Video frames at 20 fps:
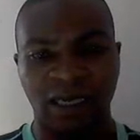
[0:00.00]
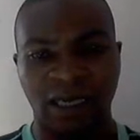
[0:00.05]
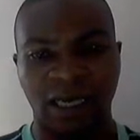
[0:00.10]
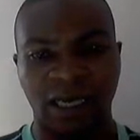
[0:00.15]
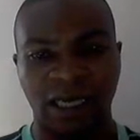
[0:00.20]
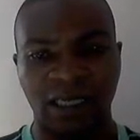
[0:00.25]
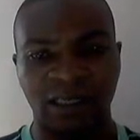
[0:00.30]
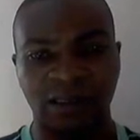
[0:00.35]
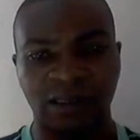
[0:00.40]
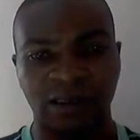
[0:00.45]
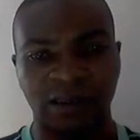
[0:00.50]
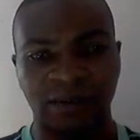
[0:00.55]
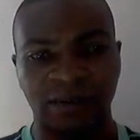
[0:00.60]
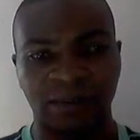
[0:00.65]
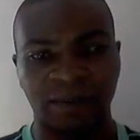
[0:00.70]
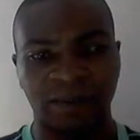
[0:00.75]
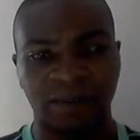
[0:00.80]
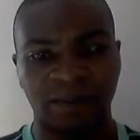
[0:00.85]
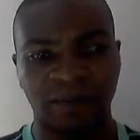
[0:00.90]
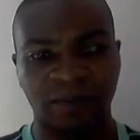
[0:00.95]
And
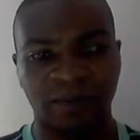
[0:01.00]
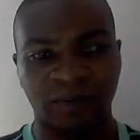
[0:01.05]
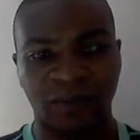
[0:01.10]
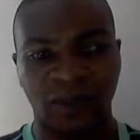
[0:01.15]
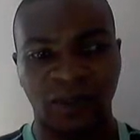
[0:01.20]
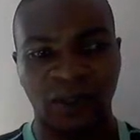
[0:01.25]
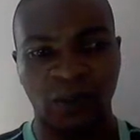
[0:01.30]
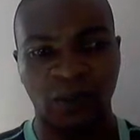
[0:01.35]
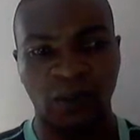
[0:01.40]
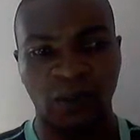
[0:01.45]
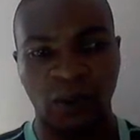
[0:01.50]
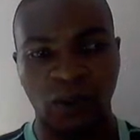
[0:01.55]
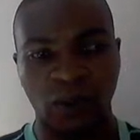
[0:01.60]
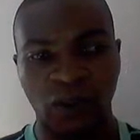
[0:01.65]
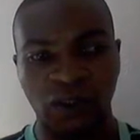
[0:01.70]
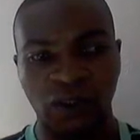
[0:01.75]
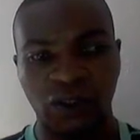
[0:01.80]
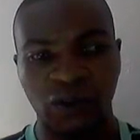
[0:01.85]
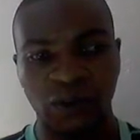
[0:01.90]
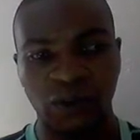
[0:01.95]
we
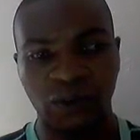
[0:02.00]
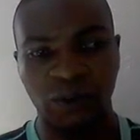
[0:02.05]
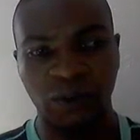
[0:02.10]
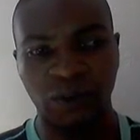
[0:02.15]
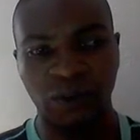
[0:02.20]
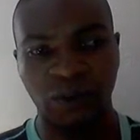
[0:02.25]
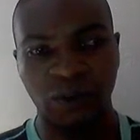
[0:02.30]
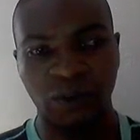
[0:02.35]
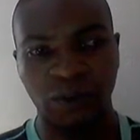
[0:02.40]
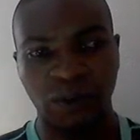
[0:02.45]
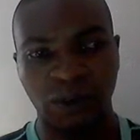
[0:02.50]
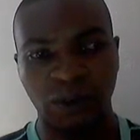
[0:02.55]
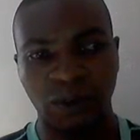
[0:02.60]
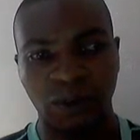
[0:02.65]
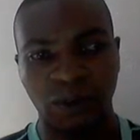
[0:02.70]
also,